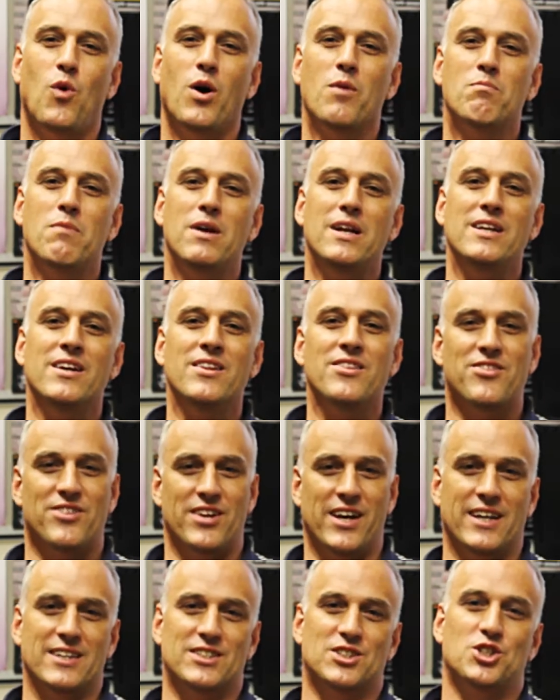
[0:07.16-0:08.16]
1 million
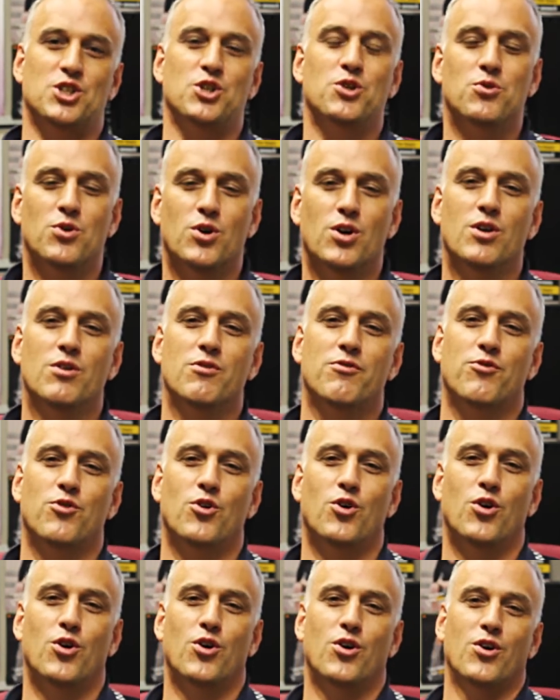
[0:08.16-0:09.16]
thanks to you all
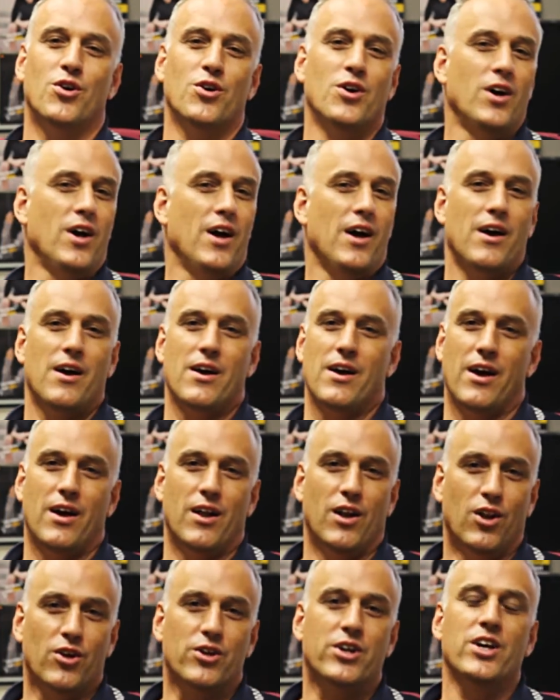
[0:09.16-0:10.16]
for
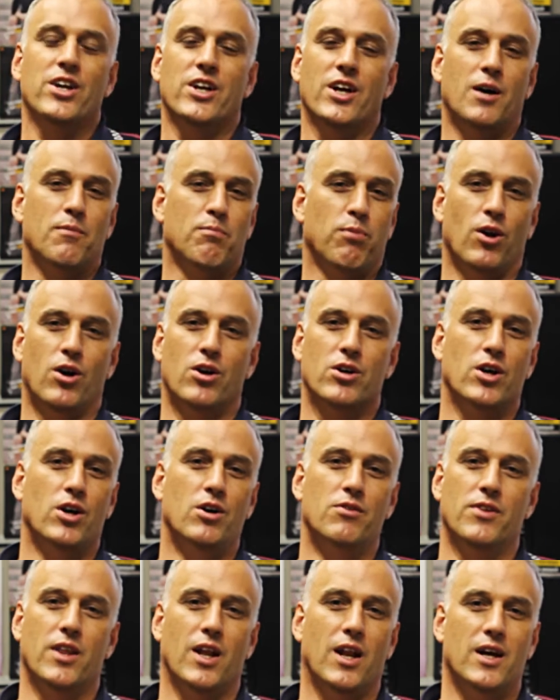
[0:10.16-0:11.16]
looking at our blog
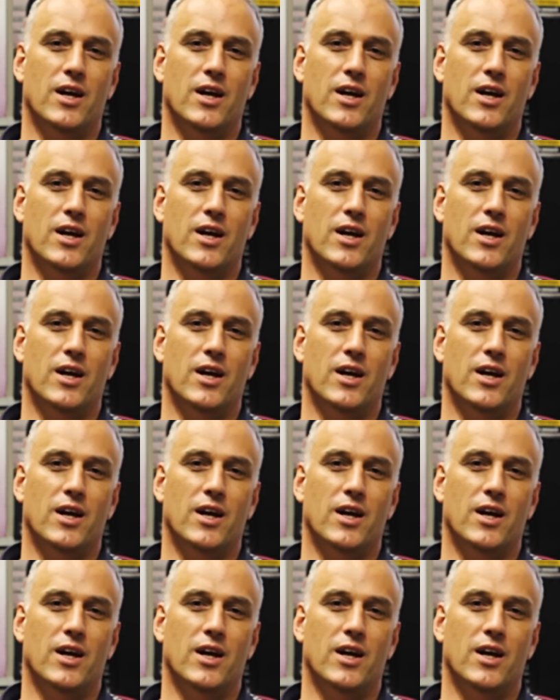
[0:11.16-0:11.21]
over the